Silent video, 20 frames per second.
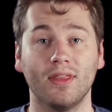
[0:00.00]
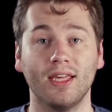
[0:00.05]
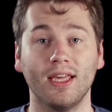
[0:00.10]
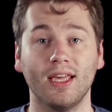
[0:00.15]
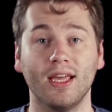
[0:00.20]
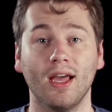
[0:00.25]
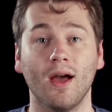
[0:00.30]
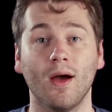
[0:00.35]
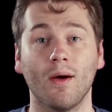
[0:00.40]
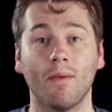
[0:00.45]

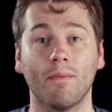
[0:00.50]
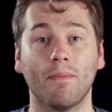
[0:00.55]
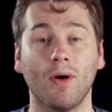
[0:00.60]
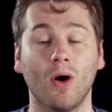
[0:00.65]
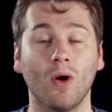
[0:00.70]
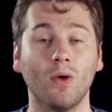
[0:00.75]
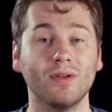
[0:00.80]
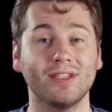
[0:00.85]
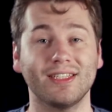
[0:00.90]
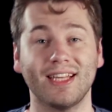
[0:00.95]
the
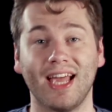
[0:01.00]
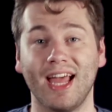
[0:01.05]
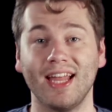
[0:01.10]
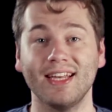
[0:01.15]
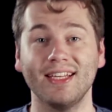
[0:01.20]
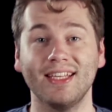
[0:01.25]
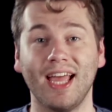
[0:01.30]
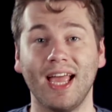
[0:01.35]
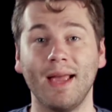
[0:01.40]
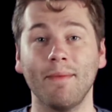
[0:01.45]

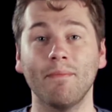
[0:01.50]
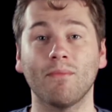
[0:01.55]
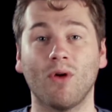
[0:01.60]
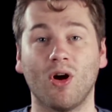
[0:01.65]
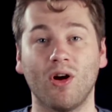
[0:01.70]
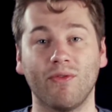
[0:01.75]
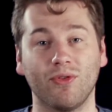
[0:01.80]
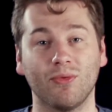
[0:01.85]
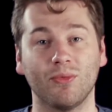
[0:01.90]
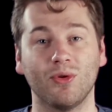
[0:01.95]
post-Endgame
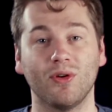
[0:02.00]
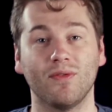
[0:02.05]
Marvel